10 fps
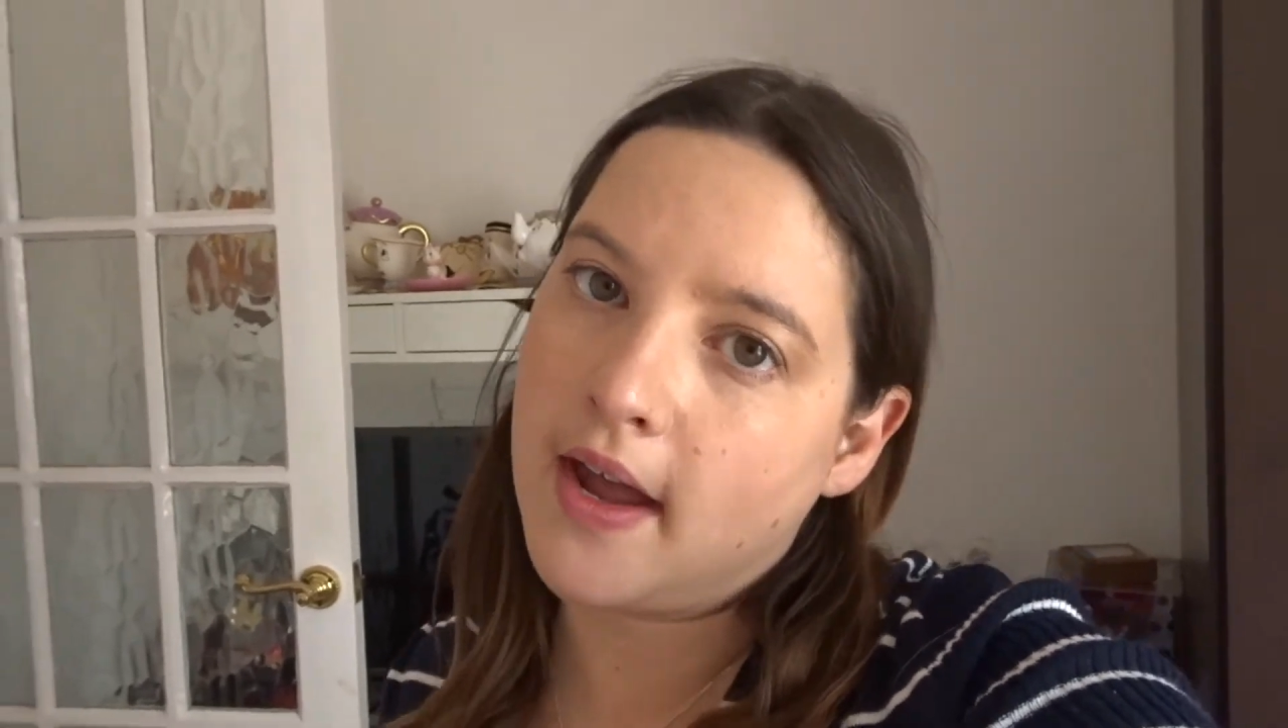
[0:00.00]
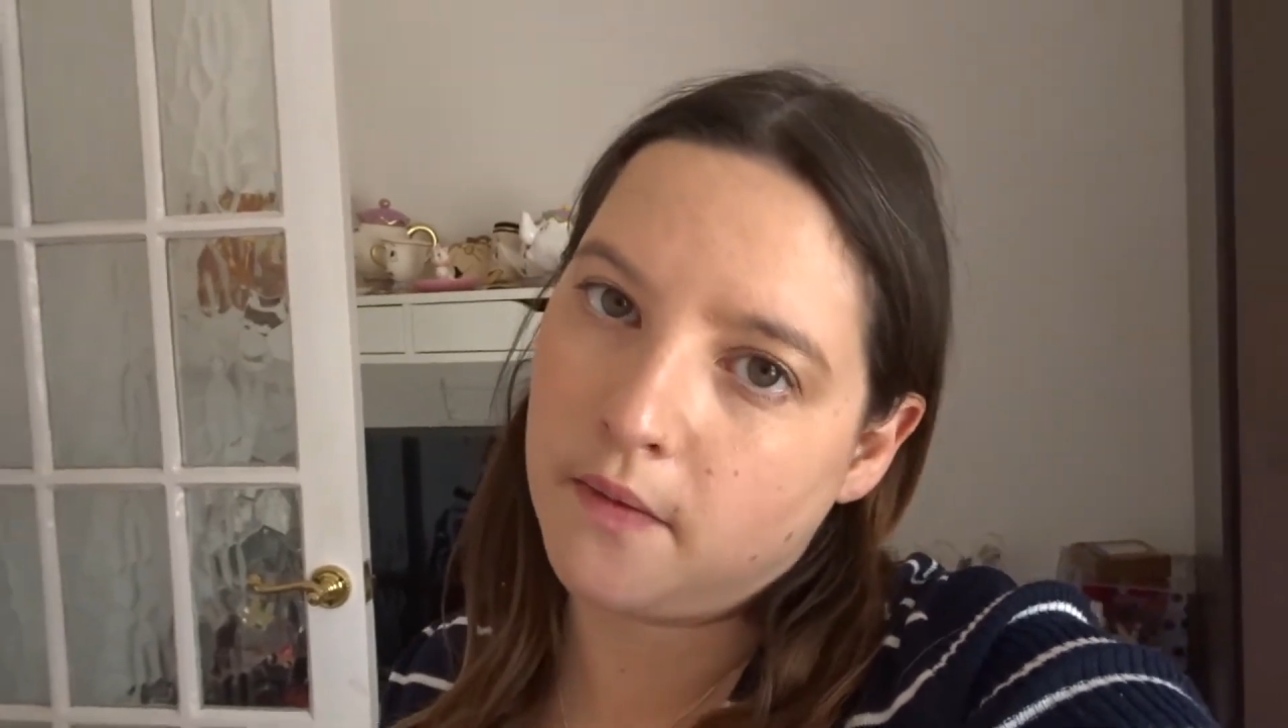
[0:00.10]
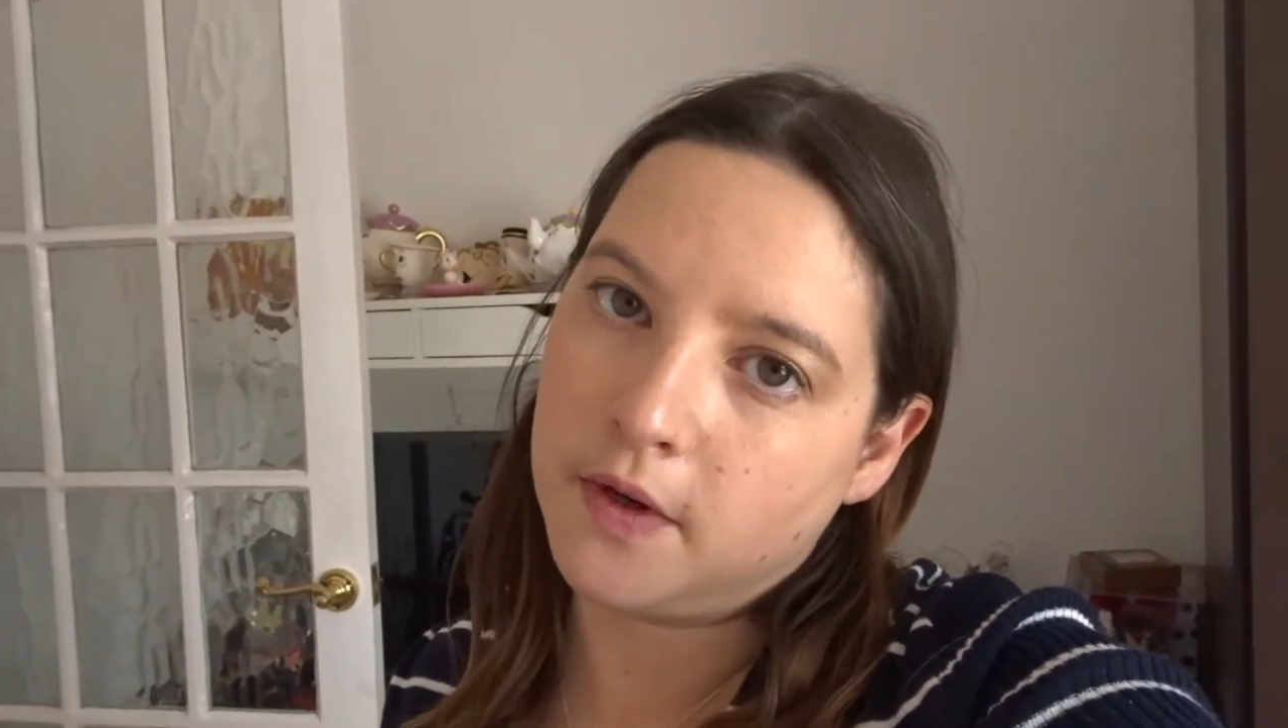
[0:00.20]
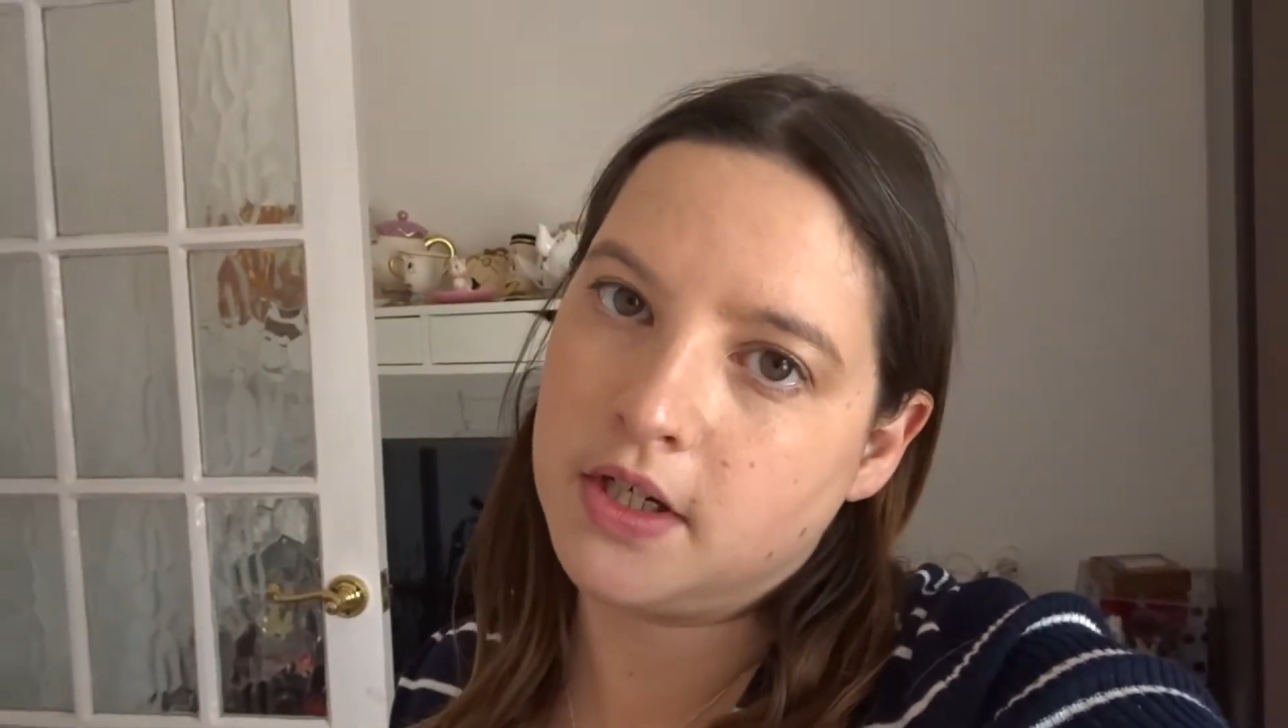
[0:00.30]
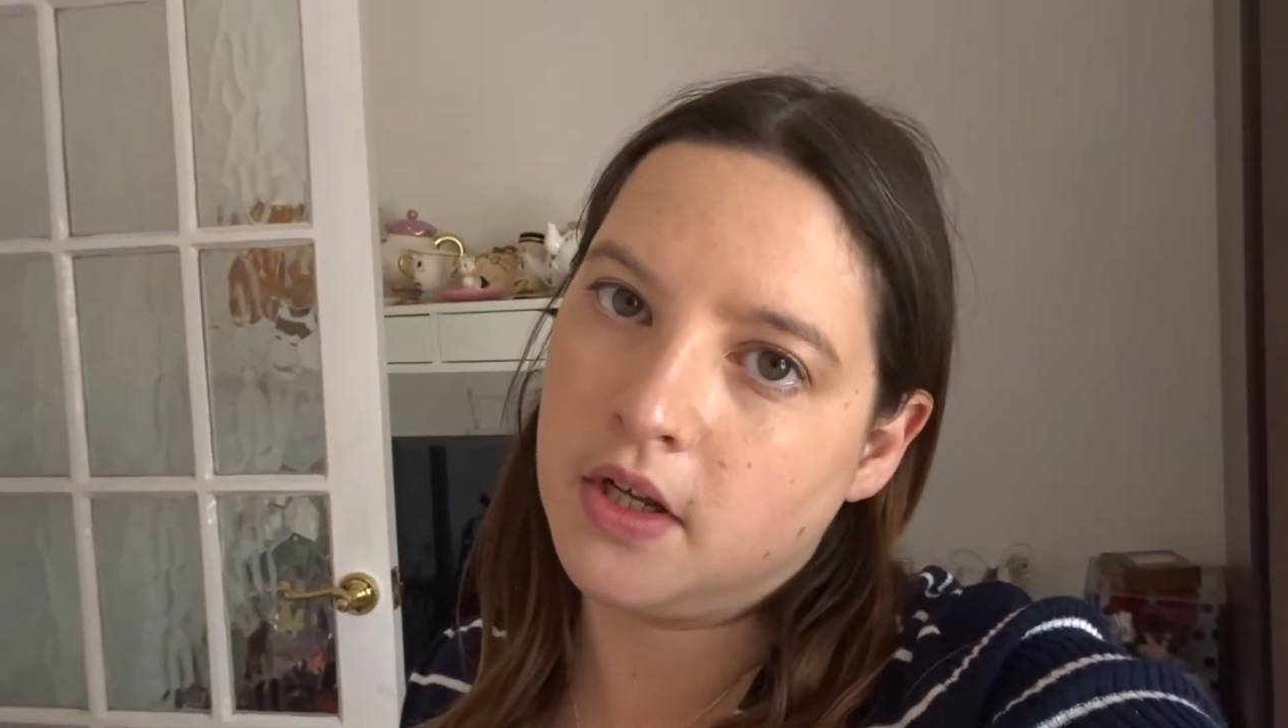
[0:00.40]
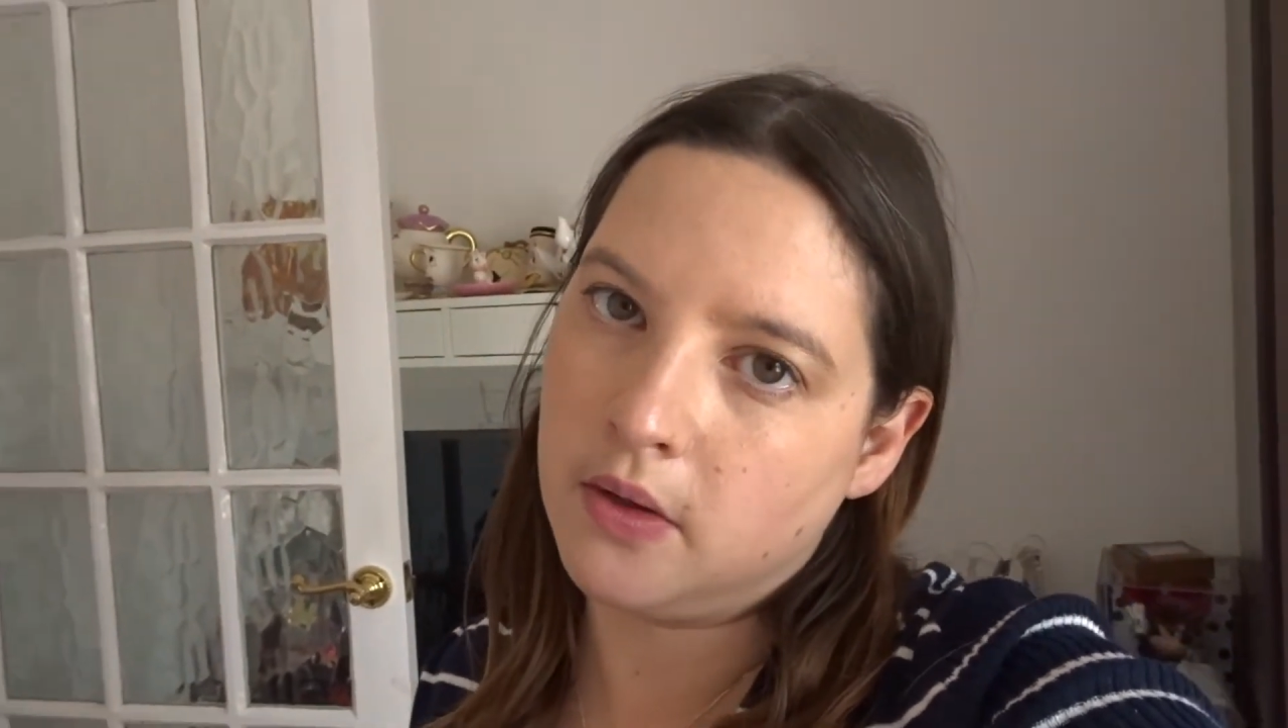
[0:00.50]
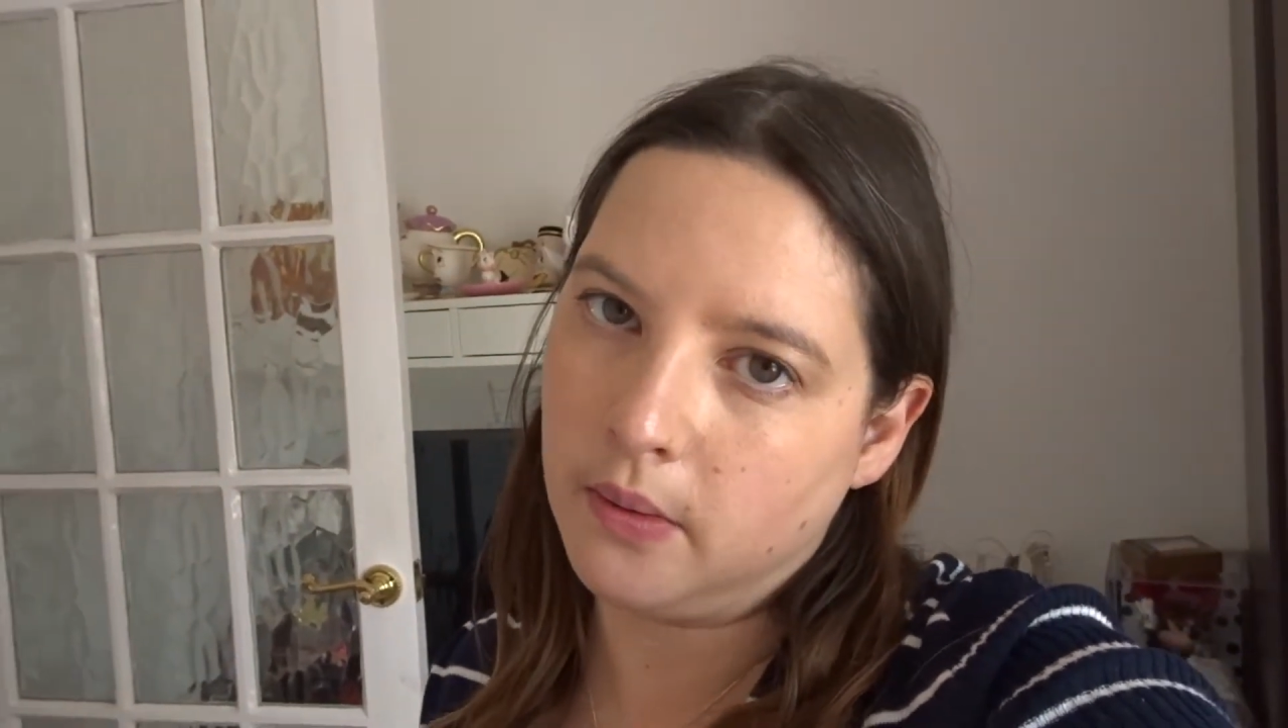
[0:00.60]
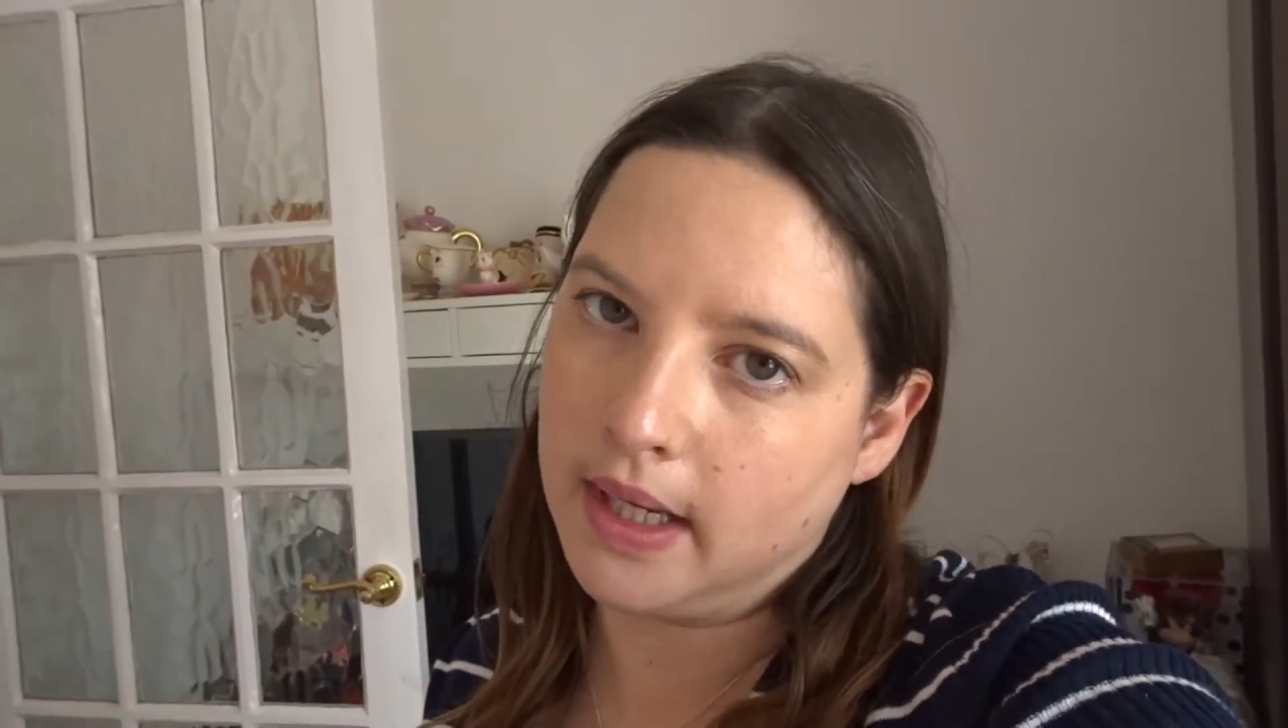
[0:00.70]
every 2